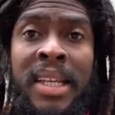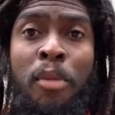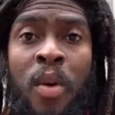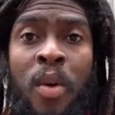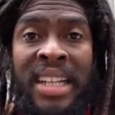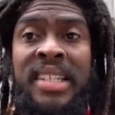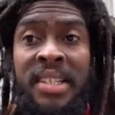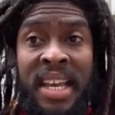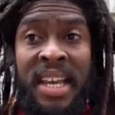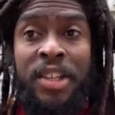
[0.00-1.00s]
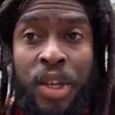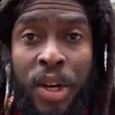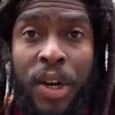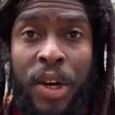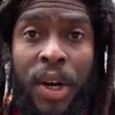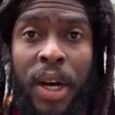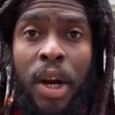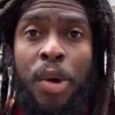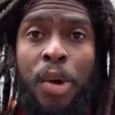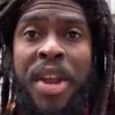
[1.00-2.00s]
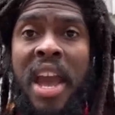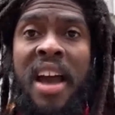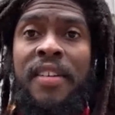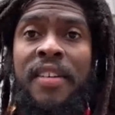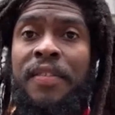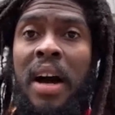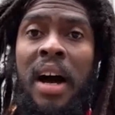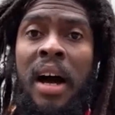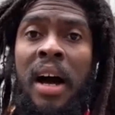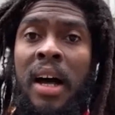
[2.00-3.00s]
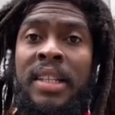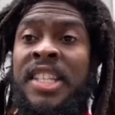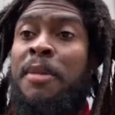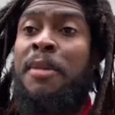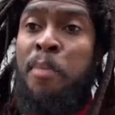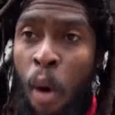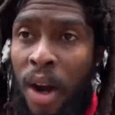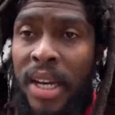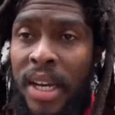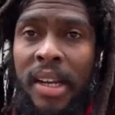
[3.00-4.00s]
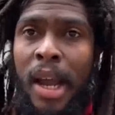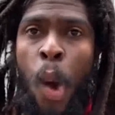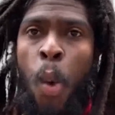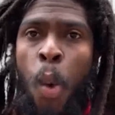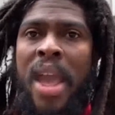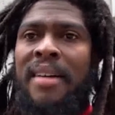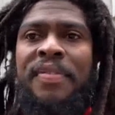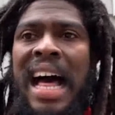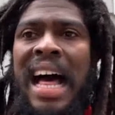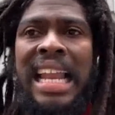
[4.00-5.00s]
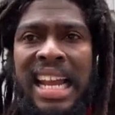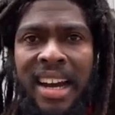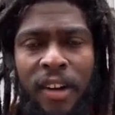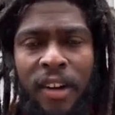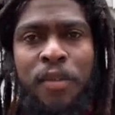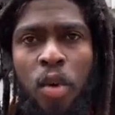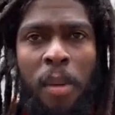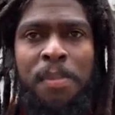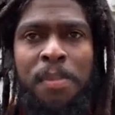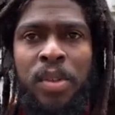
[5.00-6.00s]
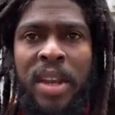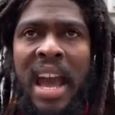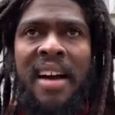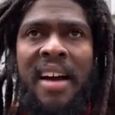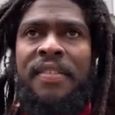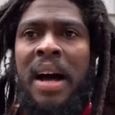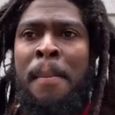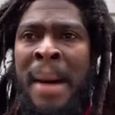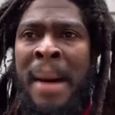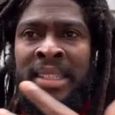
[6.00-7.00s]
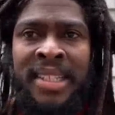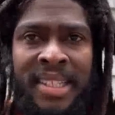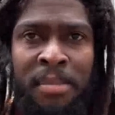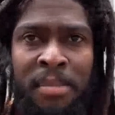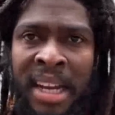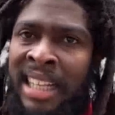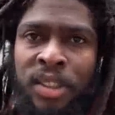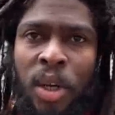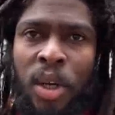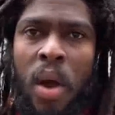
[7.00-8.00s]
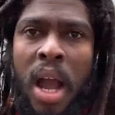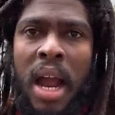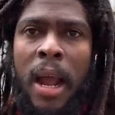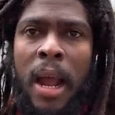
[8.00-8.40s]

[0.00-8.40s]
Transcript: Democratic Sector. We have Dear Pod. We have a lot of groups. We have Matrice Libération.